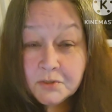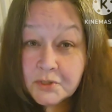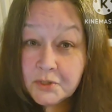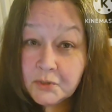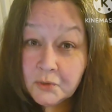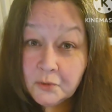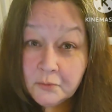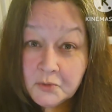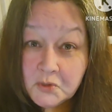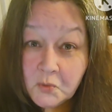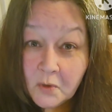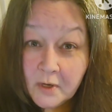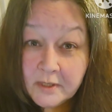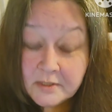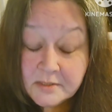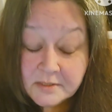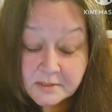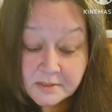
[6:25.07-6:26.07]
to do them
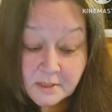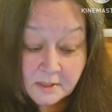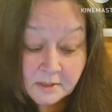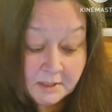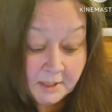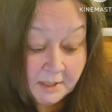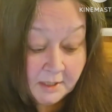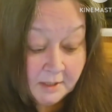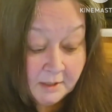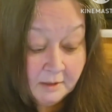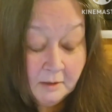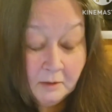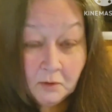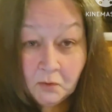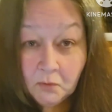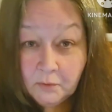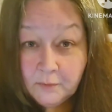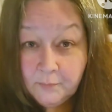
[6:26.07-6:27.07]
twice a day
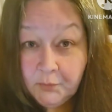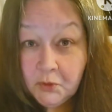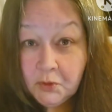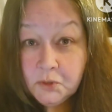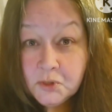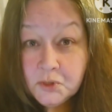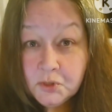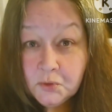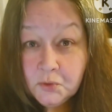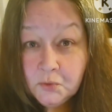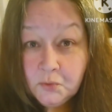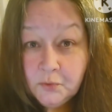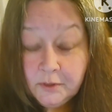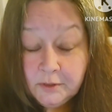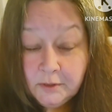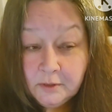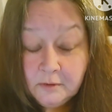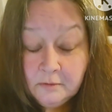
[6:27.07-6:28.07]
and only put 2
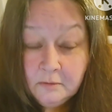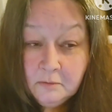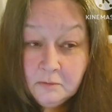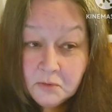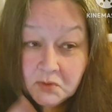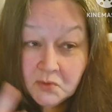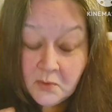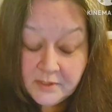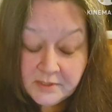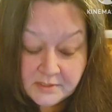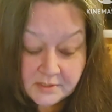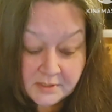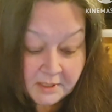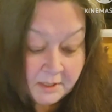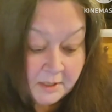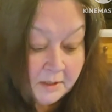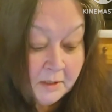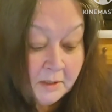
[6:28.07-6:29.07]
in twice a
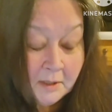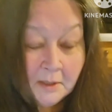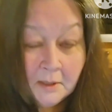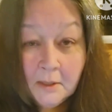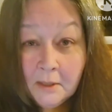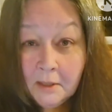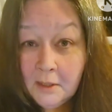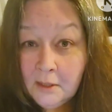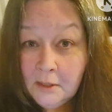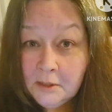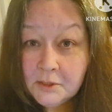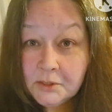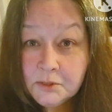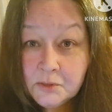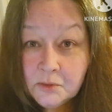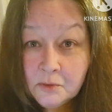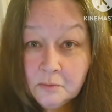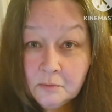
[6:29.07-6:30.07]
day. I
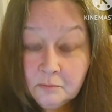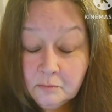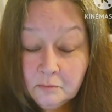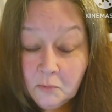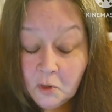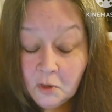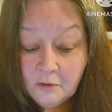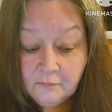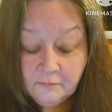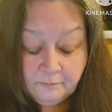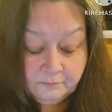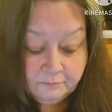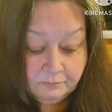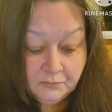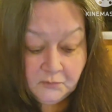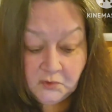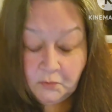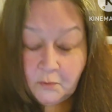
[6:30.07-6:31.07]
just do
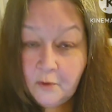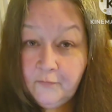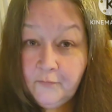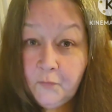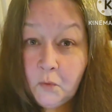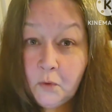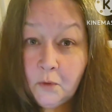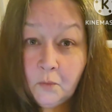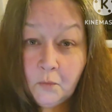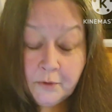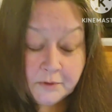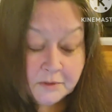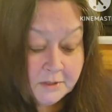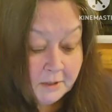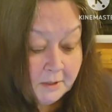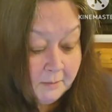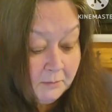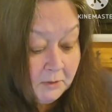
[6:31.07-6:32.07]
all 4 at one
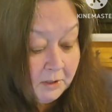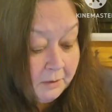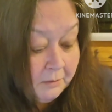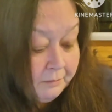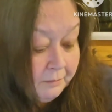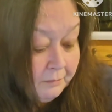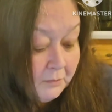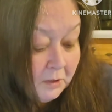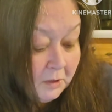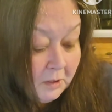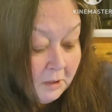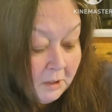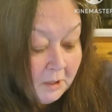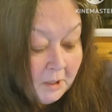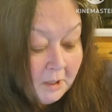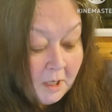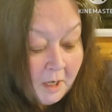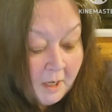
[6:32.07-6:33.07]
time now.
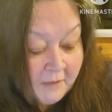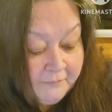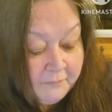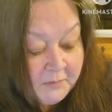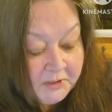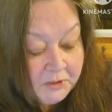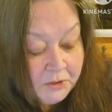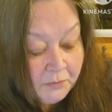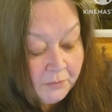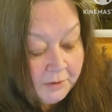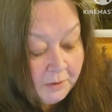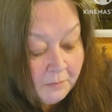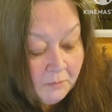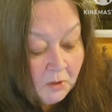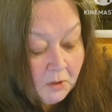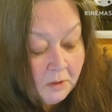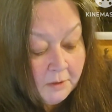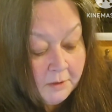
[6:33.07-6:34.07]
I've been doing
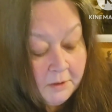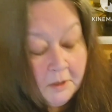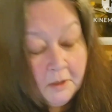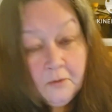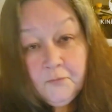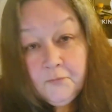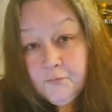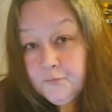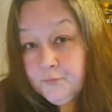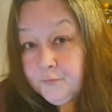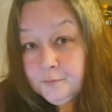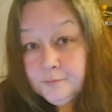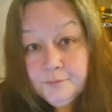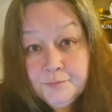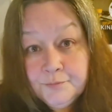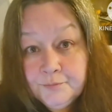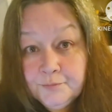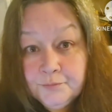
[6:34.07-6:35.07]
them long enough.
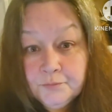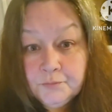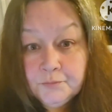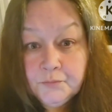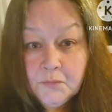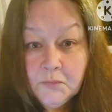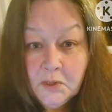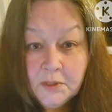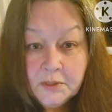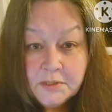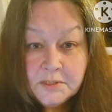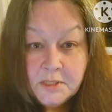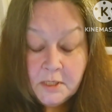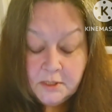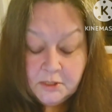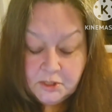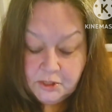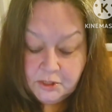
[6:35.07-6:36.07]
It's
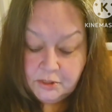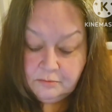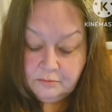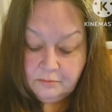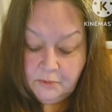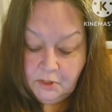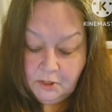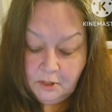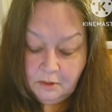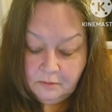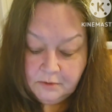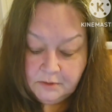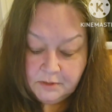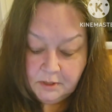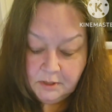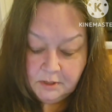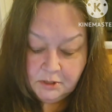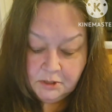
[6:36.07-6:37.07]
not it's
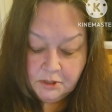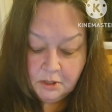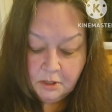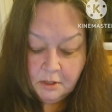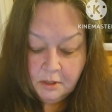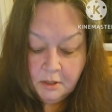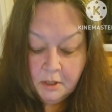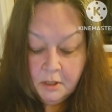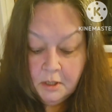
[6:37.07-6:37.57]
not a shock.